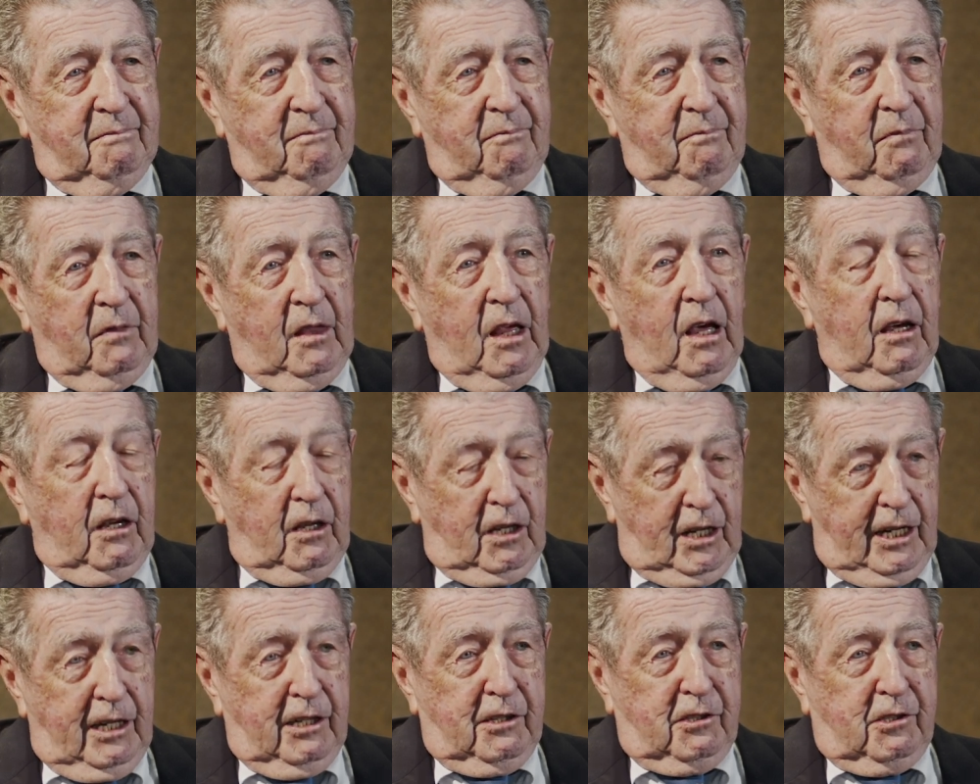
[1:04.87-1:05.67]
lot?
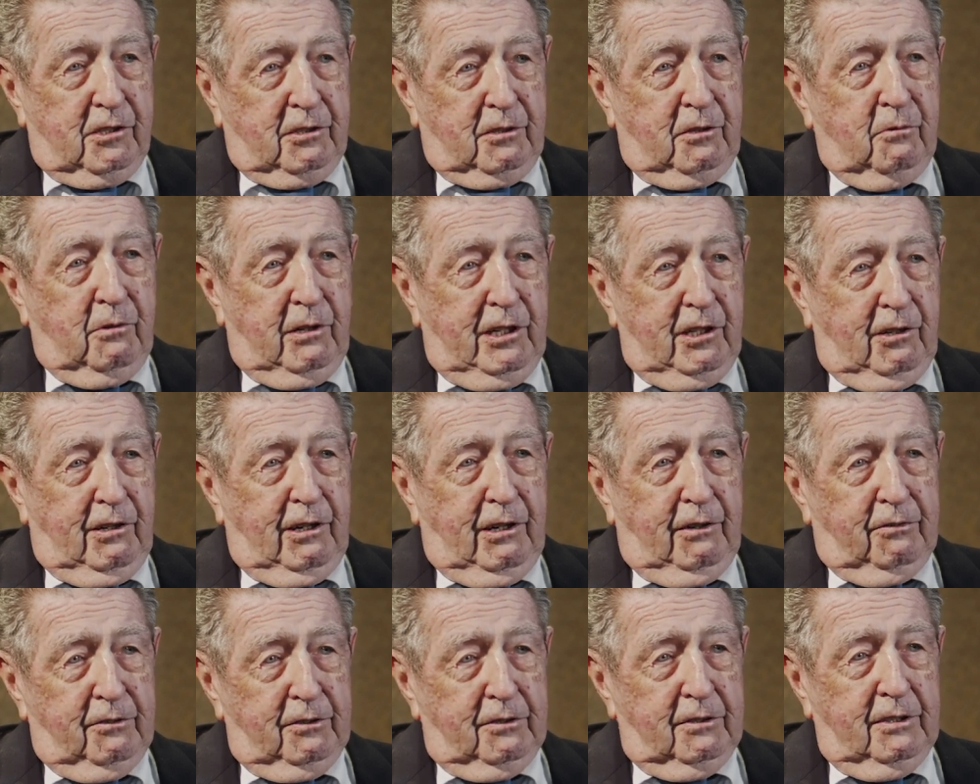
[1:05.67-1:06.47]
Yes, quite
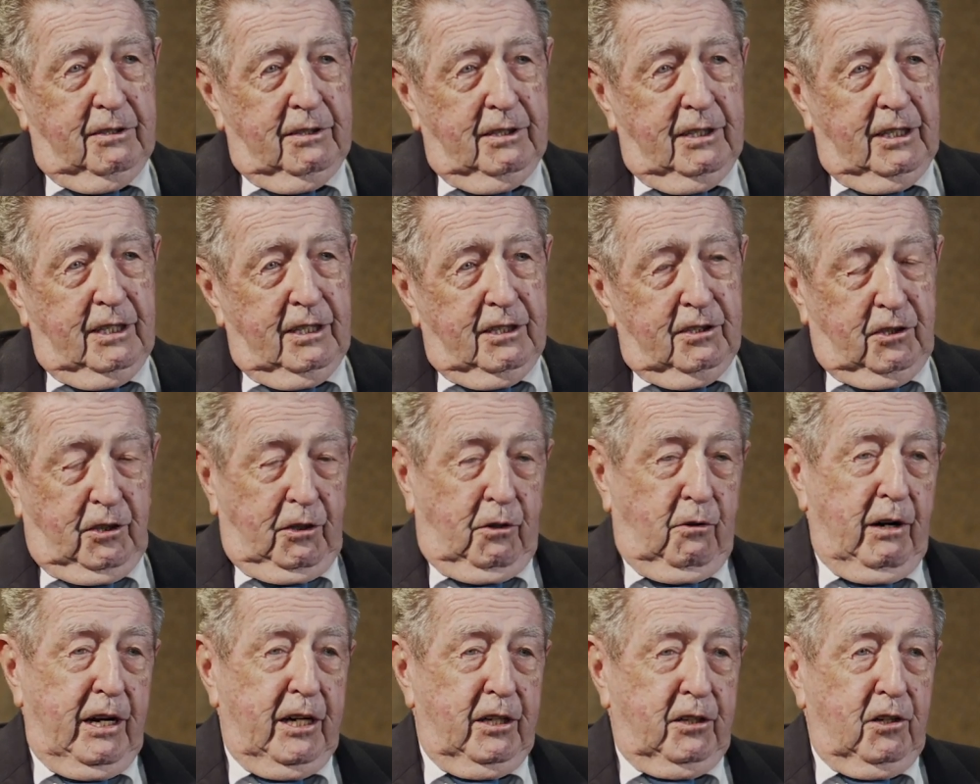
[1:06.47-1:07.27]
often. It's a
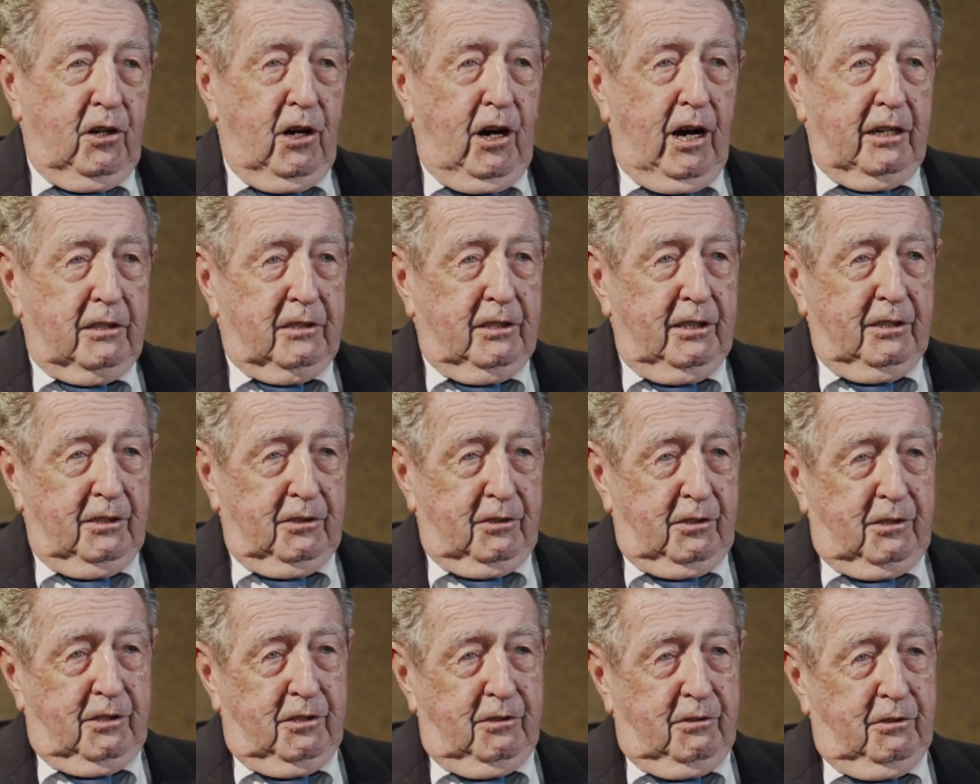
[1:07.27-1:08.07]
great
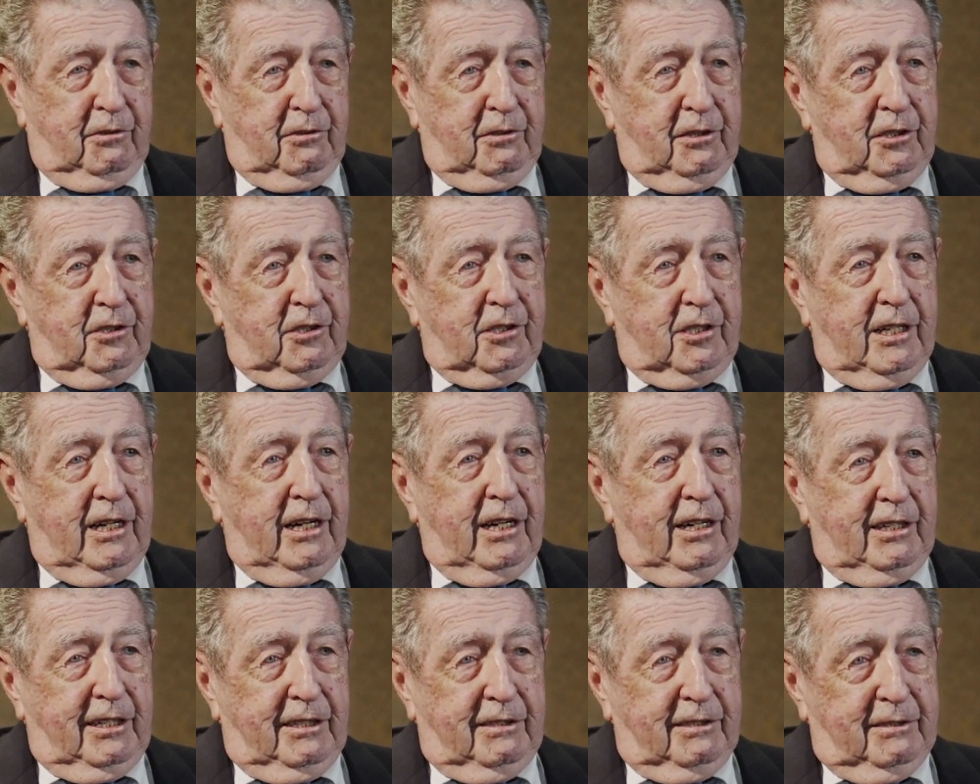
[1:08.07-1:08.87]
cocktail story
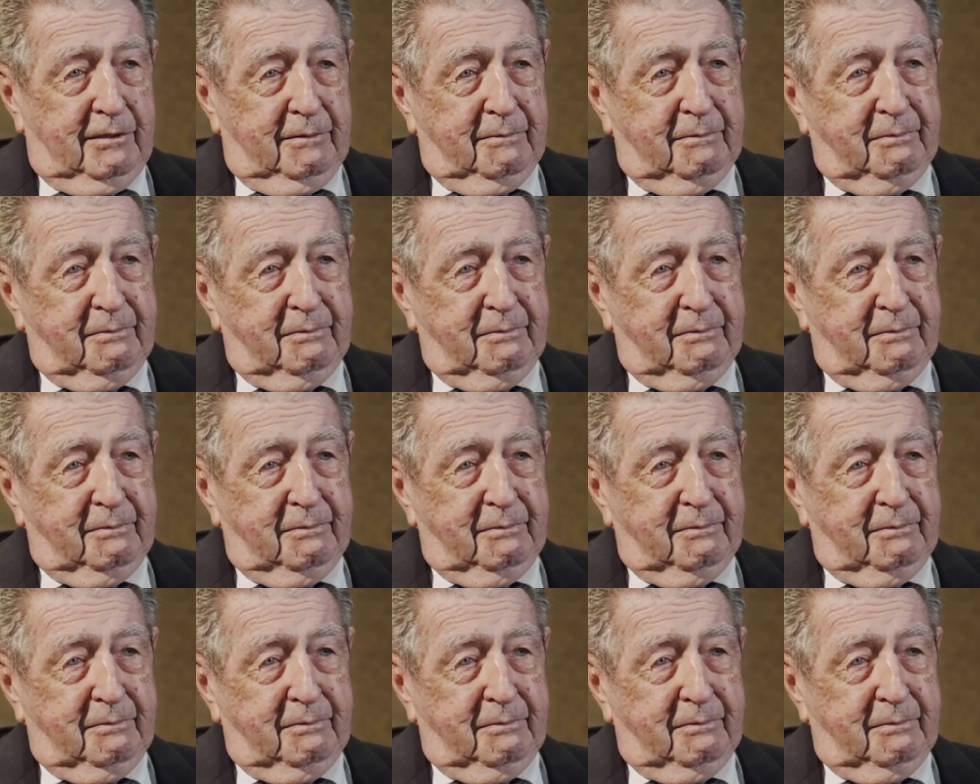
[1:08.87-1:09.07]
starter.